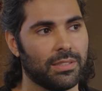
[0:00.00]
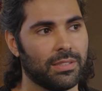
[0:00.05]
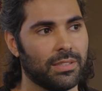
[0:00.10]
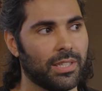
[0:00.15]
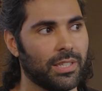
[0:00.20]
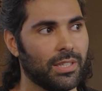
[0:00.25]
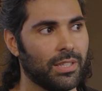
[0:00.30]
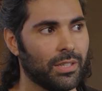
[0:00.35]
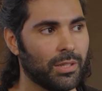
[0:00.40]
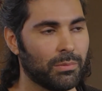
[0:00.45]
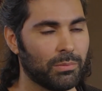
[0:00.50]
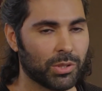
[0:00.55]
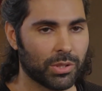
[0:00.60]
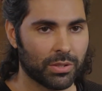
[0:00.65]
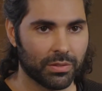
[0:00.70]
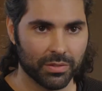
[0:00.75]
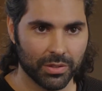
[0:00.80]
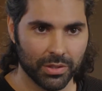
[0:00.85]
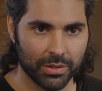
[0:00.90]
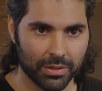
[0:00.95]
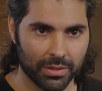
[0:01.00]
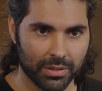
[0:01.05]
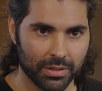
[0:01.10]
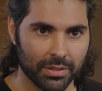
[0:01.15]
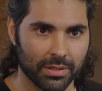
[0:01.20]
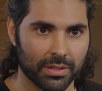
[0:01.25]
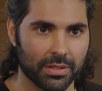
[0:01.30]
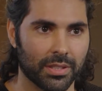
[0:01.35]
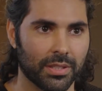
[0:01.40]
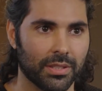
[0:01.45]
they observe the
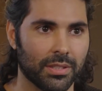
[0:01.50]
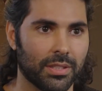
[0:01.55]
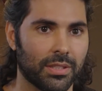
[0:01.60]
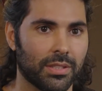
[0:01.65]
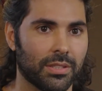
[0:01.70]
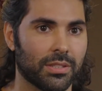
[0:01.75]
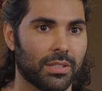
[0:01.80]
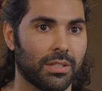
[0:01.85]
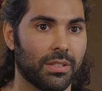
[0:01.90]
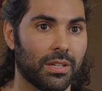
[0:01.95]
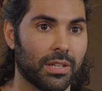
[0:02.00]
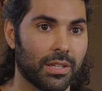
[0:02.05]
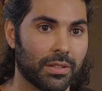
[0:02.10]
Earth, and there's a lot